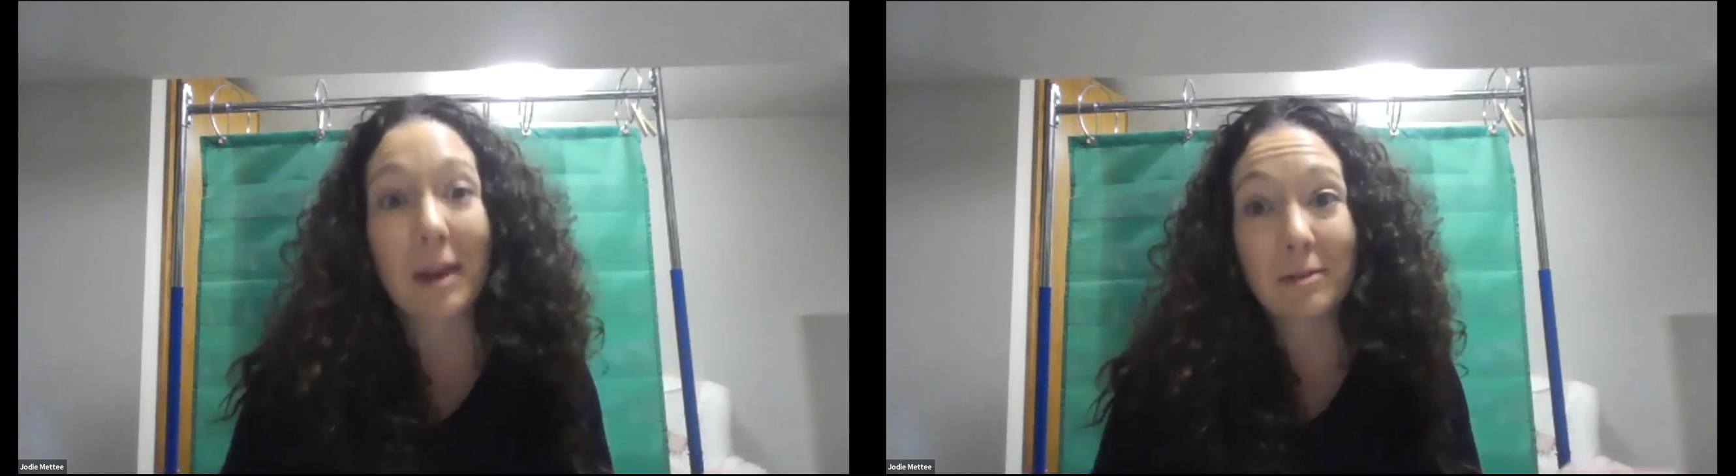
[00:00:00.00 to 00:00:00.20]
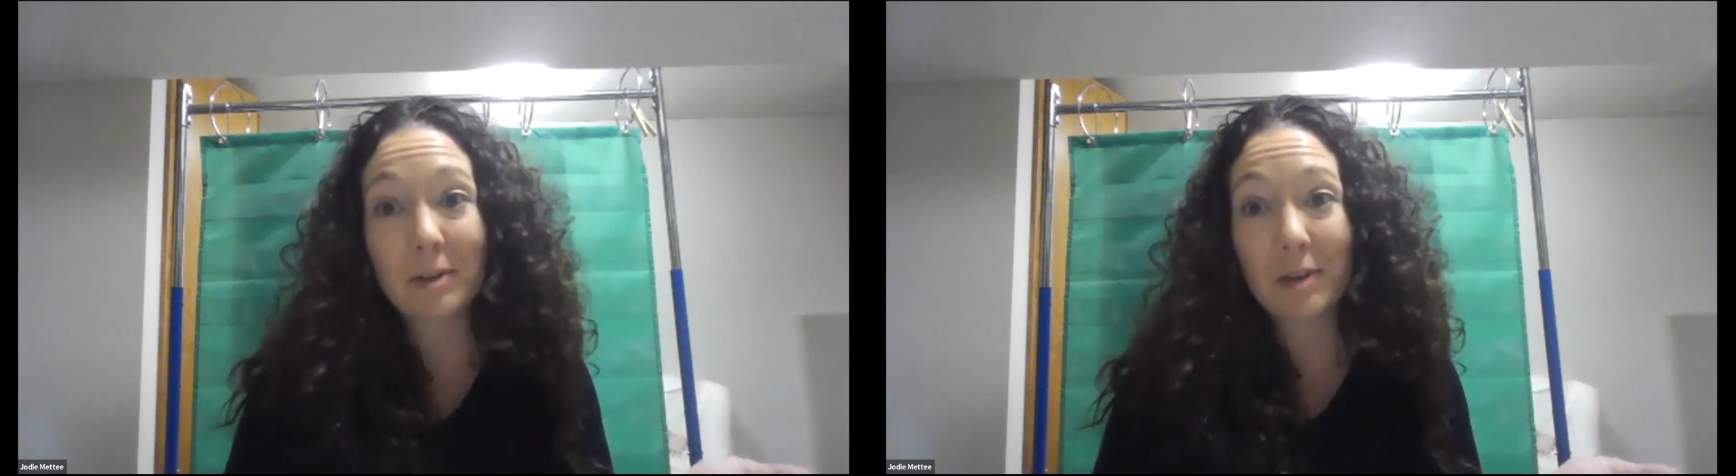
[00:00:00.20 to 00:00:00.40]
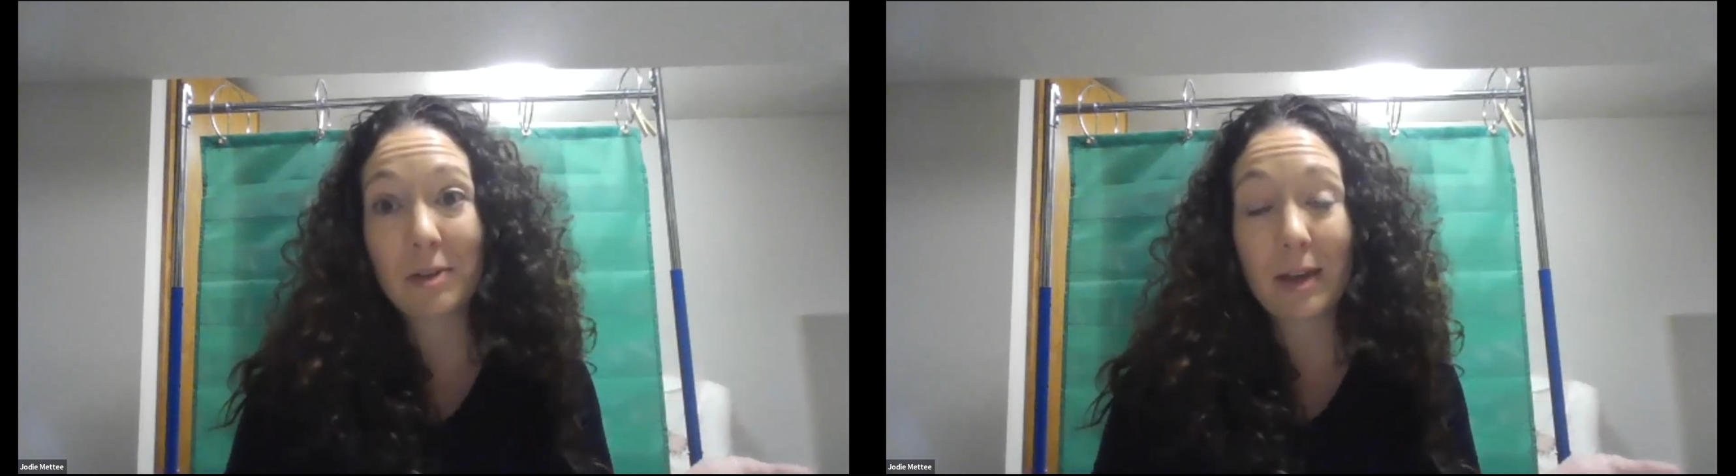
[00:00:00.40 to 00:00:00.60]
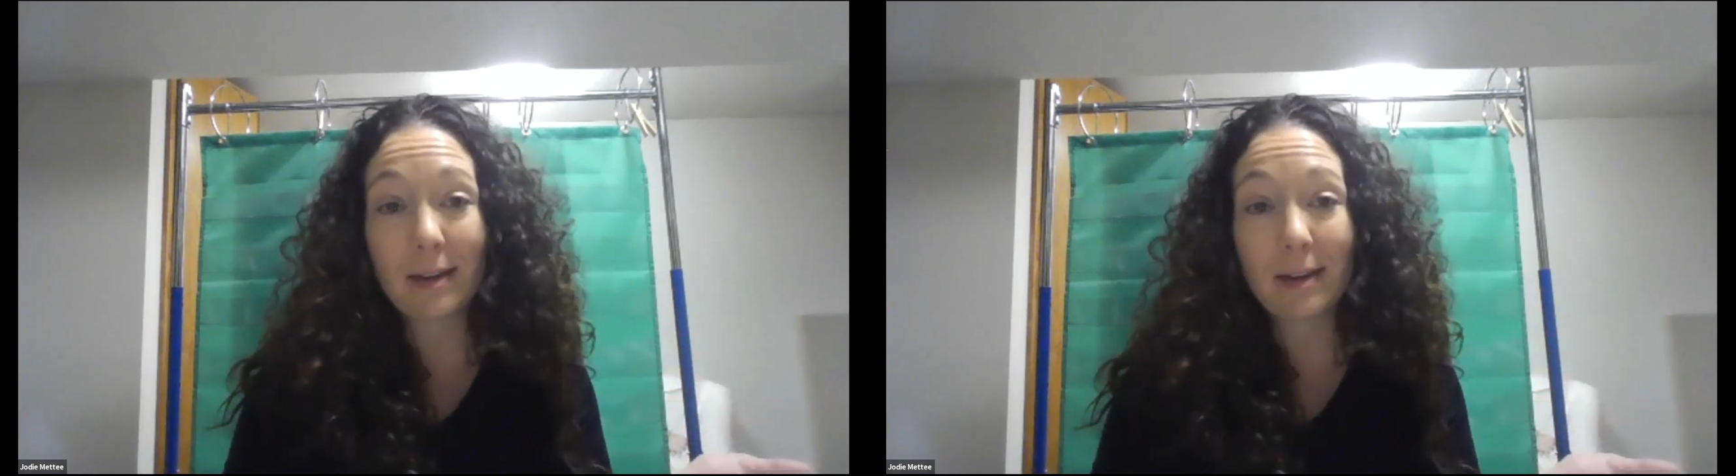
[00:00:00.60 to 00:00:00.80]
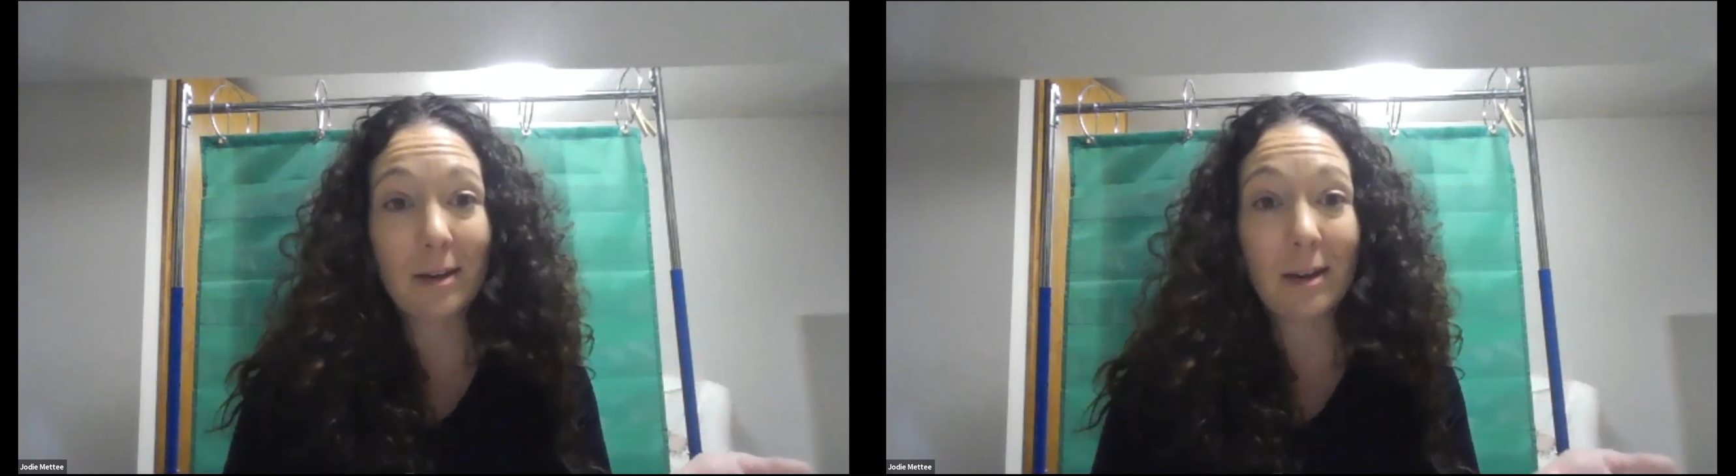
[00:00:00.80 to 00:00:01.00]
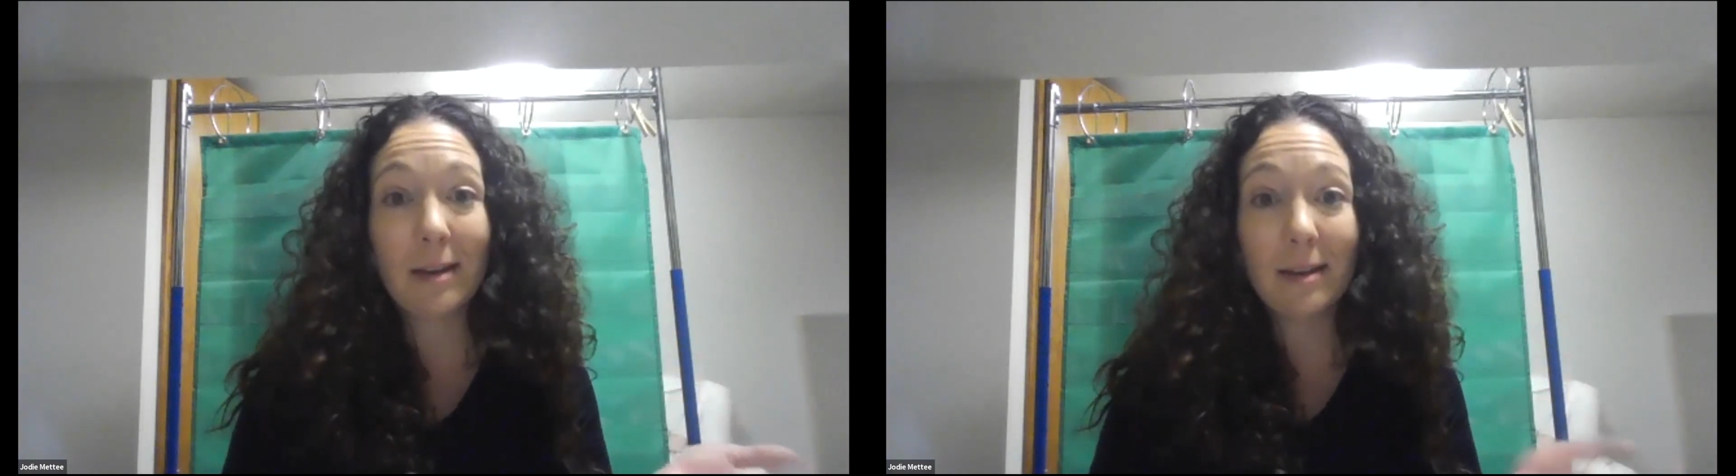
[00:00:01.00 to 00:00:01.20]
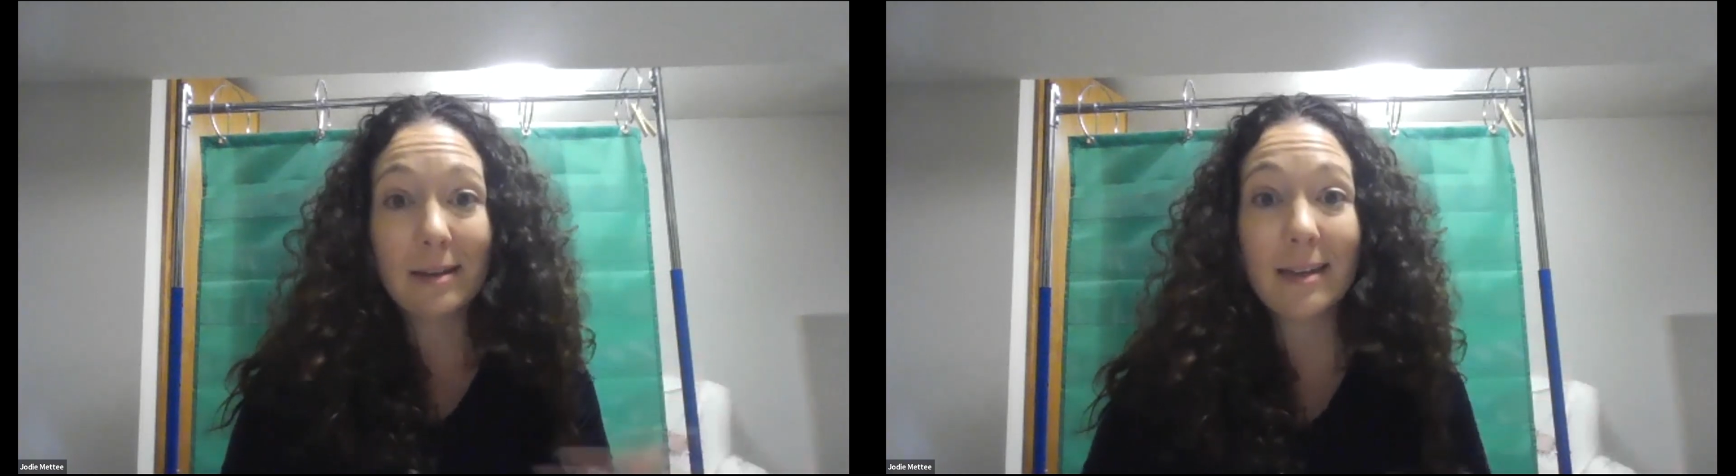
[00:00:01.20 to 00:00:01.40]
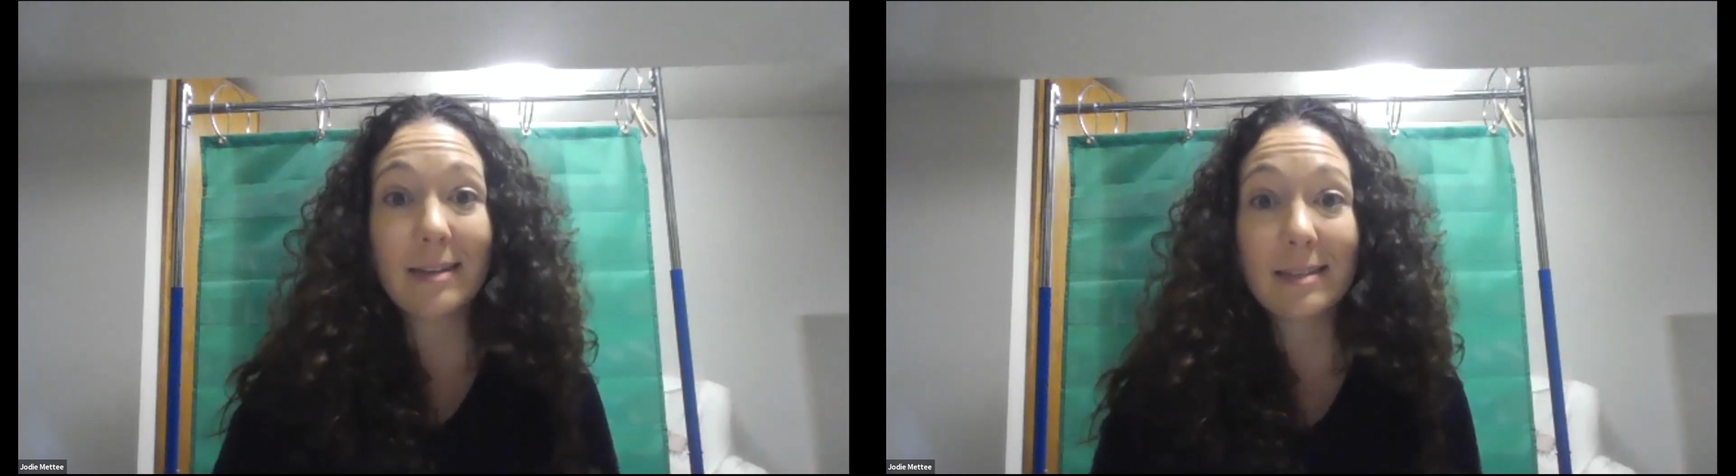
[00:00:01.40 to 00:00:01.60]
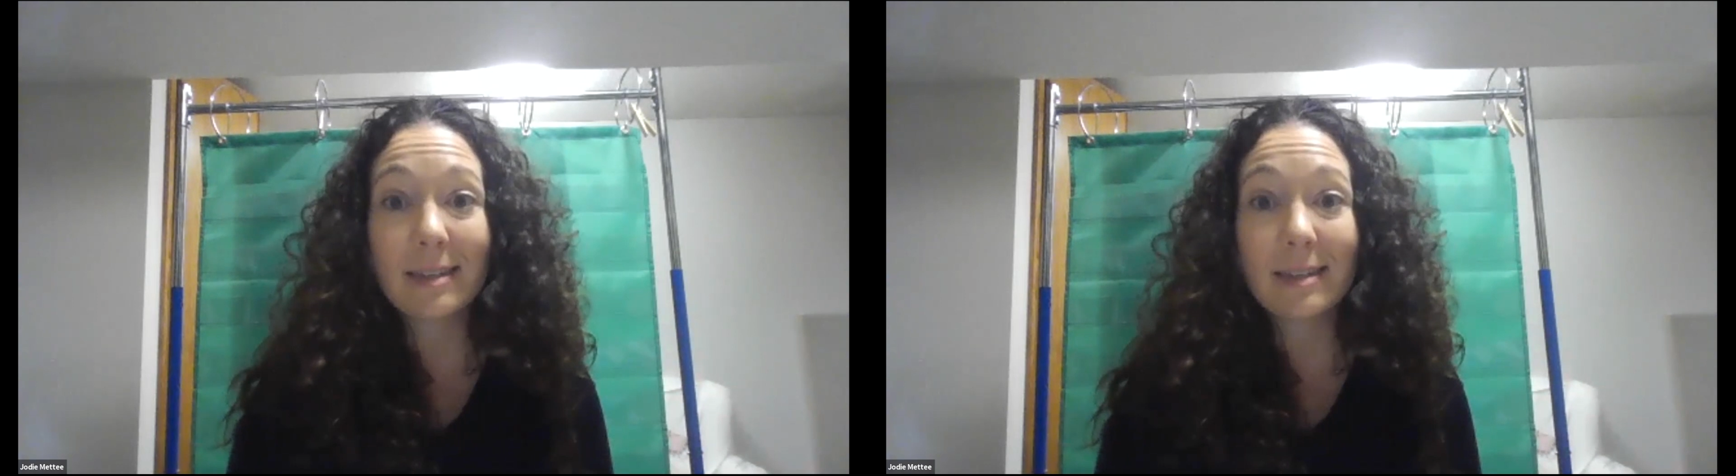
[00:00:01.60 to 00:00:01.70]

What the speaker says: everything, and it